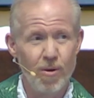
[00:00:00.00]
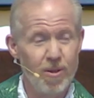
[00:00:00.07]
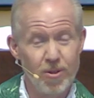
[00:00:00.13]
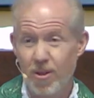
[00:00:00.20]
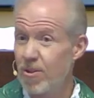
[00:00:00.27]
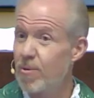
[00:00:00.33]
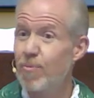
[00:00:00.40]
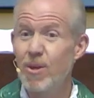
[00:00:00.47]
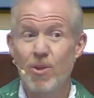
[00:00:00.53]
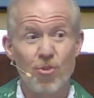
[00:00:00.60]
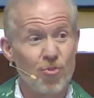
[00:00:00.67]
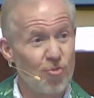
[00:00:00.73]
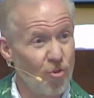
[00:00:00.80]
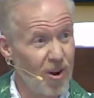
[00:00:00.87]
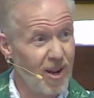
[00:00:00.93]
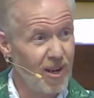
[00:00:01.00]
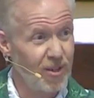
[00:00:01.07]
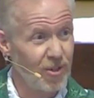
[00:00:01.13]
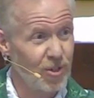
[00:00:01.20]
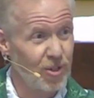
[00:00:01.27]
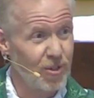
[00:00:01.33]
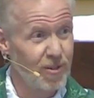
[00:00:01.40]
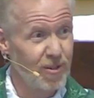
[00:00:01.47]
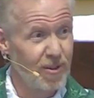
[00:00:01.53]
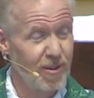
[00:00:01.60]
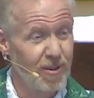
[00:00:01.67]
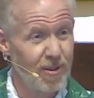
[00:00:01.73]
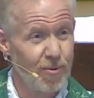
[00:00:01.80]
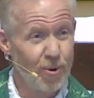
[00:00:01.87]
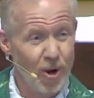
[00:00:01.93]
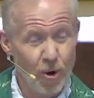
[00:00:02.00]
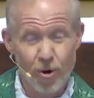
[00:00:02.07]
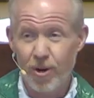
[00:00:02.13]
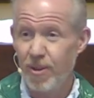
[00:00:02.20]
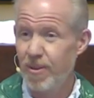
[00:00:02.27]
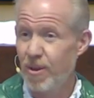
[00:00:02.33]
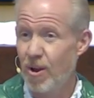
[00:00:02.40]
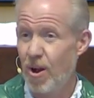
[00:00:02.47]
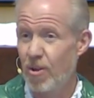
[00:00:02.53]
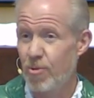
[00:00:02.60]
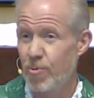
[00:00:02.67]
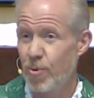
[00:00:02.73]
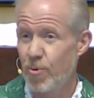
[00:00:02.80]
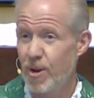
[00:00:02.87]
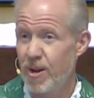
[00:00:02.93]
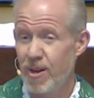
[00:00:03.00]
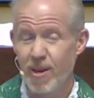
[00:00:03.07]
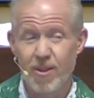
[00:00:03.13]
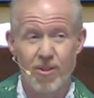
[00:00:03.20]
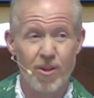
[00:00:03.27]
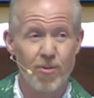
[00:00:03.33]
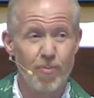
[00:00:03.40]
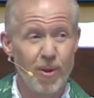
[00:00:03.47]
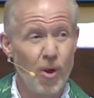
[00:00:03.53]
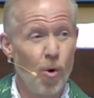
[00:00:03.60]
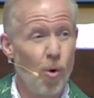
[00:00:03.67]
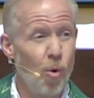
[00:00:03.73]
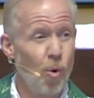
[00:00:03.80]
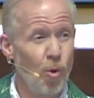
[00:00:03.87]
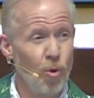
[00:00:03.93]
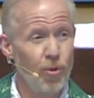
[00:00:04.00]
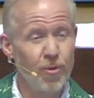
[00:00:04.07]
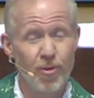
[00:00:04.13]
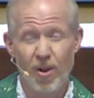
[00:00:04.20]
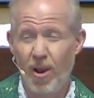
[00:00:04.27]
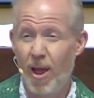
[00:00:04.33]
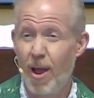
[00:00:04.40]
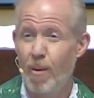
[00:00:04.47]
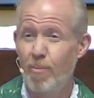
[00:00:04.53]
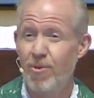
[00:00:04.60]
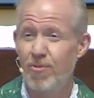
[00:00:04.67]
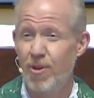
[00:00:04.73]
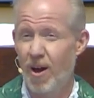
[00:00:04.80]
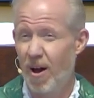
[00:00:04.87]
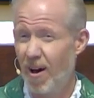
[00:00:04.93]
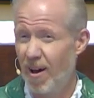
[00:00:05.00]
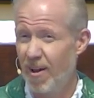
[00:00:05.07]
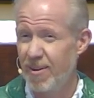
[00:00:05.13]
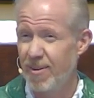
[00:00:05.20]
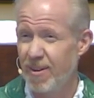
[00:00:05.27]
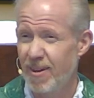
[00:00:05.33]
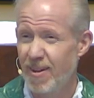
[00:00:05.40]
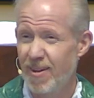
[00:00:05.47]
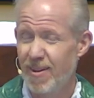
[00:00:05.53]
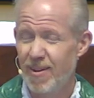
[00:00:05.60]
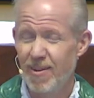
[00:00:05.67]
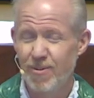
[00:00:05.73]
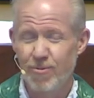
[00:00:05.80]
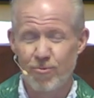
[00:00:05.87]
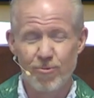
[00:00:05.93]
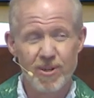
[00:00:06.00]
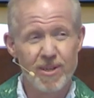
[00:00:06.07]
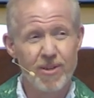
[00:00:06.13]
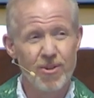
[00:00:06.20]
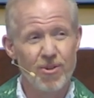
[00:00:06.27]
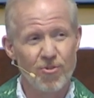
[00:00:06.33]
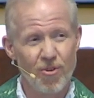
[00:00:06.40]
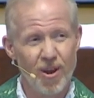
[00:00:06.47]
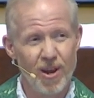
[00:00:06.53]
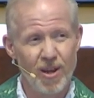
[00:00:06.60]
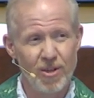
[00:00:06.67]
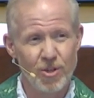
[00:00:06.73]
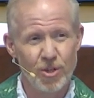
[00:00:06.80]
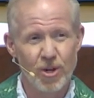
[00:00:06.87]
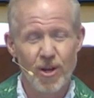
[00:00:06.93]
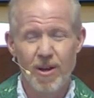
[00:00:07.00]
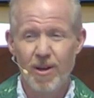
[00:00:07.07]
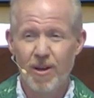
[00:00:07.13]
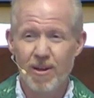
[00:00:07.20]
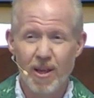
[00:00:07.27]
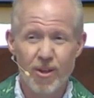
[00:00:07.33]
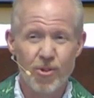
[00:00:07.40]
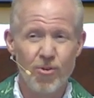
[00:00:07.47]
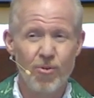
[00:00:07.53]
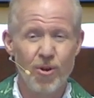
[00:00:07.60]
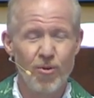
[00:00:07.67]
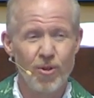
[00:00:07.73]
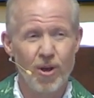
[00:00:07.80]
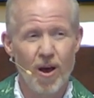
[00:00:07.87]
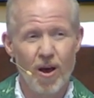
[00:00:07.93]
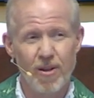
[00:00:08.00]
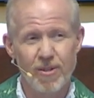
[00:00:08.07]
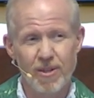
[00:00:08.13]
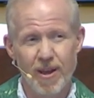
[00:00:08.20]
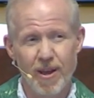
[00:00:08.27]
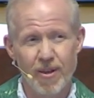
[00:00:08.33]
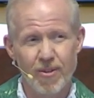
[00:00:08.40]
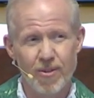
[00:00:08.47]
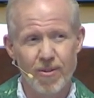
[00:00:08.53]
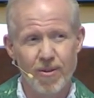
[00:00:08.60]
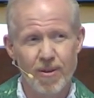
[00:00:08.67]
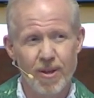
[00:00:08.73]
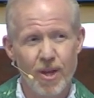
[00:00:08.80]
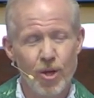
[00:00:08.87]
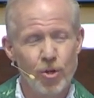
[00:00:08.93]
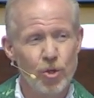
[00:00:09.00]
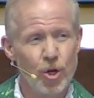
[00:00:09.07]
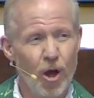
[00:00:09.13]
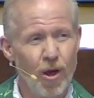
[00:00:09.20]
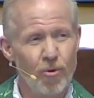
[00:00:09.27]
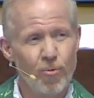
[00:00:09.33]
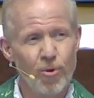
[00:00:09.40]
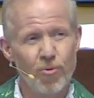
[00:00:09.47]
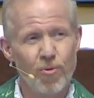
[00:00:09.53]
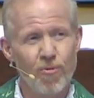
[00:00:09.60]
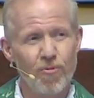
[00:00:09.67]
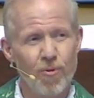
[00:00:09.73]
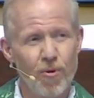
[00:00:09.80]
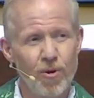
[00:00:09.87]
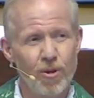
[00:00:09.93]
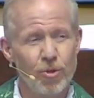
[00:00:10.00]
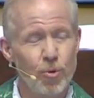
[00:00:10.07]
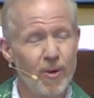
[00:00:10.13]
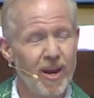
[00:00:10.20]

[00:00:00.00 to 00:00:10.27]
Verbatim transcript: says something strange. We heard it in the gospel reading. He says, Behold the Lamb of God. Really strange unless you know the context. John was referring to an